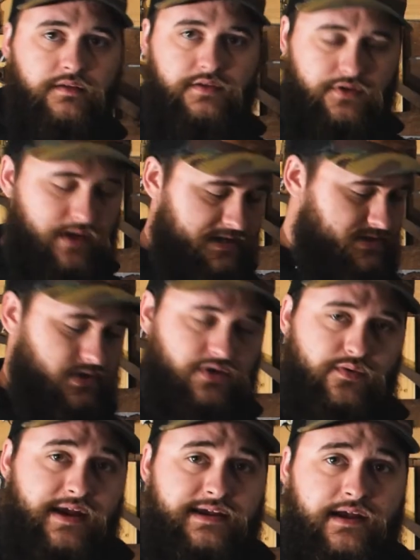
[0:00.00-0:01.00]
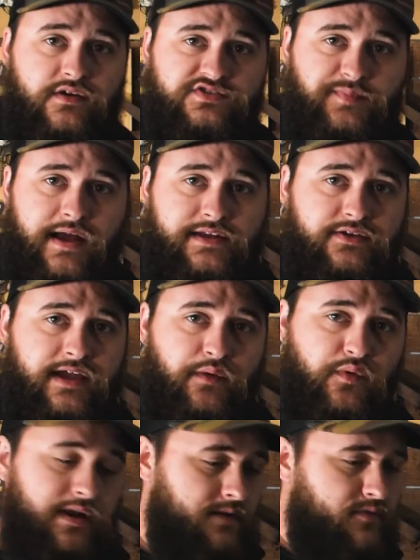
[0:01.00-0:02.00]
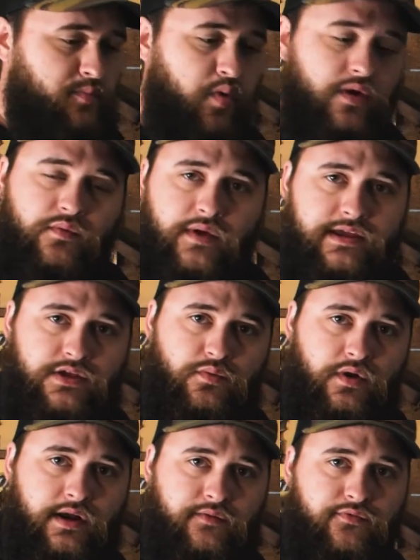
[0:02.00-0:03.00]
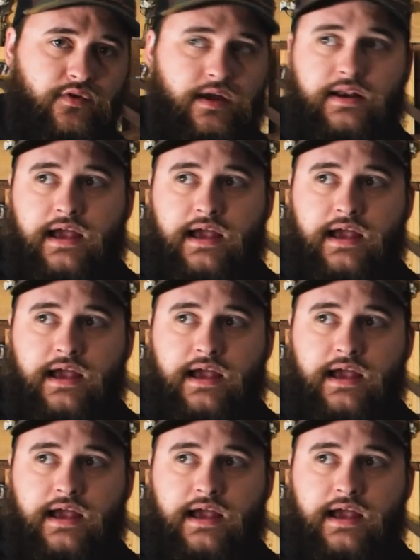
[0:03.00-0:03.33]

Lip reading: you got your correct arrow spine, you got whatever point weight you want up front.